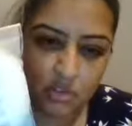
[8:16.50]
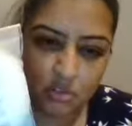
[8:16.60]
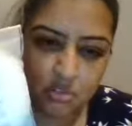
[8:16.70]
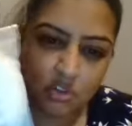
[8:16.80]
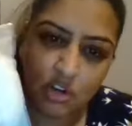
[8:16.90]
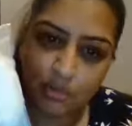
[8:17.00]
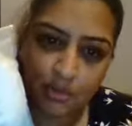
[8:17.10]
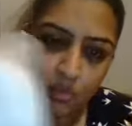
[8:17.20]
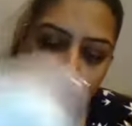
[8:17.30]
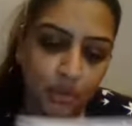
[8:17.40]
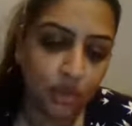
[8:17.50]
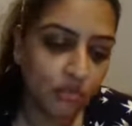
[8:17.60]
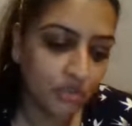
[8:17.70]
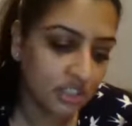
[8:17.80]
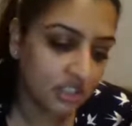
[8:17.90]
old scrub and then wipe it off
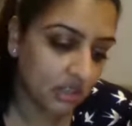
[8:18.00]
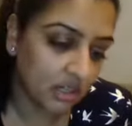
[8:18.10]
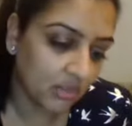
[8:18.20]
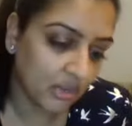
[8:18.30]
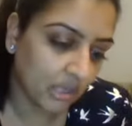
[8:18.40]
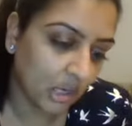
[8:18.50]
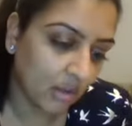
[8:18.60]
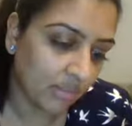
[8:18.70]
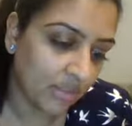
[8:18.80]
with a cloth.